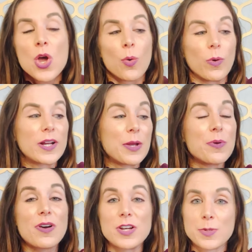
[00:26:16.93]
working
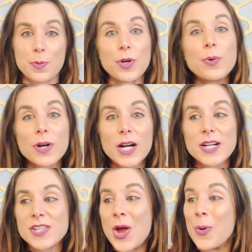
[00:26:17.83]
with
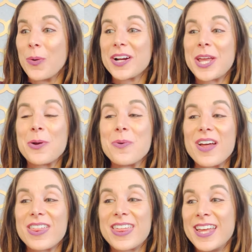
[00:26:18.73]
entrepreneurs, working
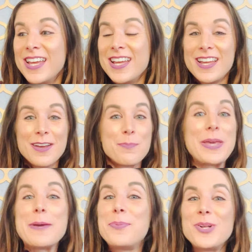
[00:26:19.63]
with
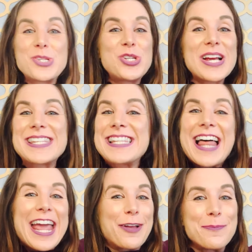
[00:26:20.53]
people just
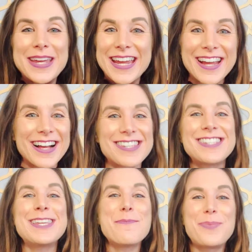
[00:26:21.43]
like me, a
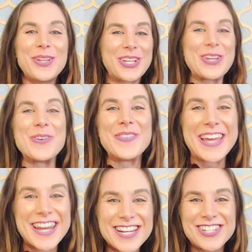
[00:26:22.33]
simple
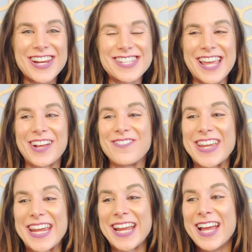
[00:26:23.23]
human just like
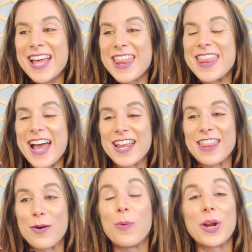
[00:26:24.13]
me that,
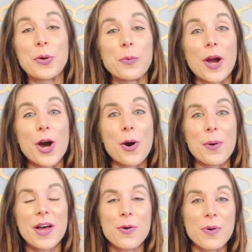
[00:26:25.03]
that want to
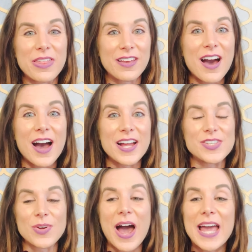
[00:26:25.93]
grow with God.
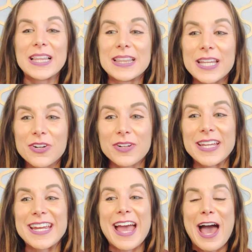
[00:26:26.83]
So I
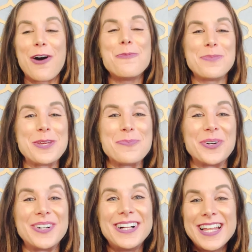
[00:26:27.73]
literally help
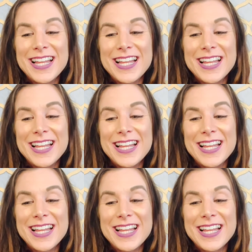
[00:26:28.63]
people